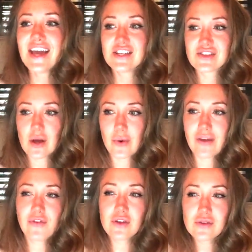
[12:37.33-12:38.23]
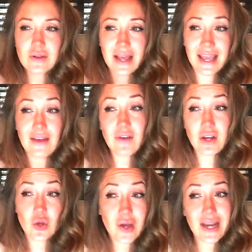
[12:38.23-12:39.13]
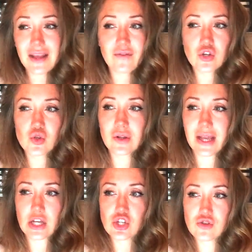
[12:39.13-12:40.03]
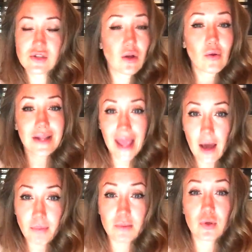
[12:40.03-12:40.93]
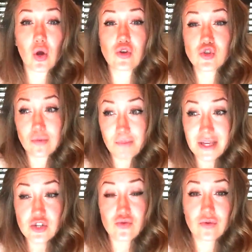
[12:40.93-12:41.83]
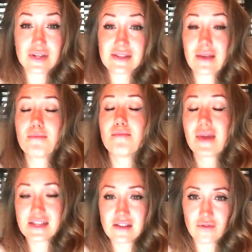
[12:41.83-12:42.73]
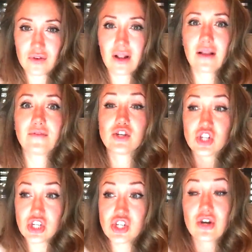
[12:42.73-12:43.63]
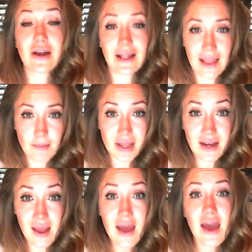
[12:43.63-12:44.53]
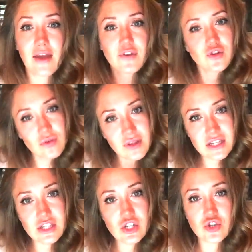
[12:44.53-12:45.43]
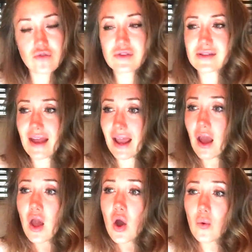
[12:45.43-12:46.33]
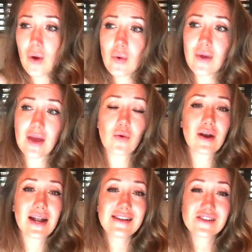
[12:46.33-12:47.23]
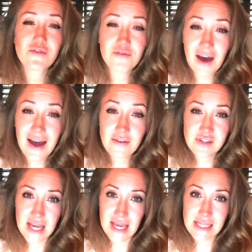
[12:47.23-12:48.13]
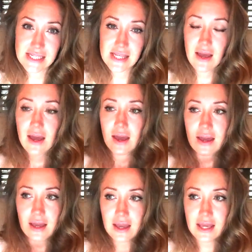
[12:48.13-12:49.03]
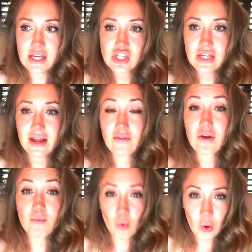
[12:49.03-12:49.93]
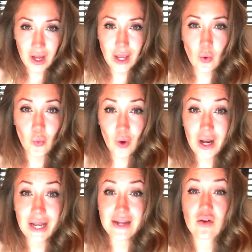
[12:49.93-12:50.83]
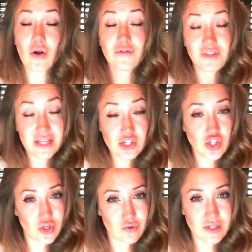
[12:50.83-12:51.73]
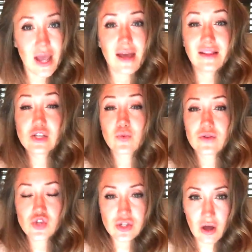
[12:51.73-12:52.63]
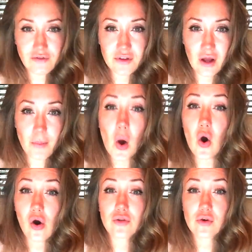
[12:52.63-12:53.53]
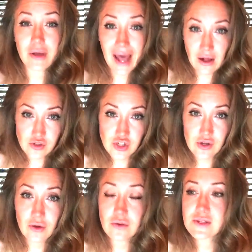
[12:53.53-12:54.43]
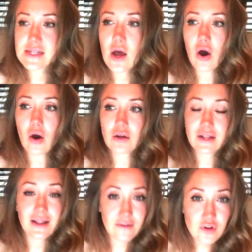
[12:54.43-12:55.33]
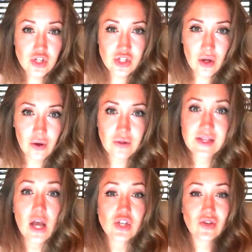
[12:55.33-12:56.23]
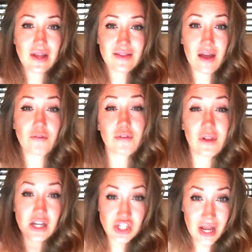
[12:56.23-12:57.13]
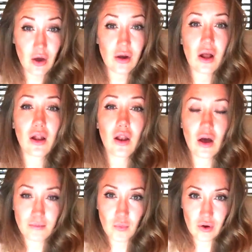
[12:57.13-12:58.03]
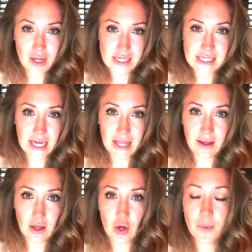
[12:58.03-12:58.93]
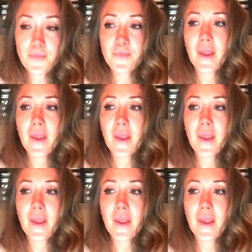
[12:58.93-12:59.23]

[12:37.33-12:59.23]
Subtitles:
So if you do like, you can even do like a juice, not only apple but also beetroot is amazing for the liver, ginger and lemon. If you do this juice like 1 week or at least 5 days, each and every morning 1 liter of this juice, this will soften up all the gallstones, all the liver stones, so that they're flushed out a lot more easily, you know.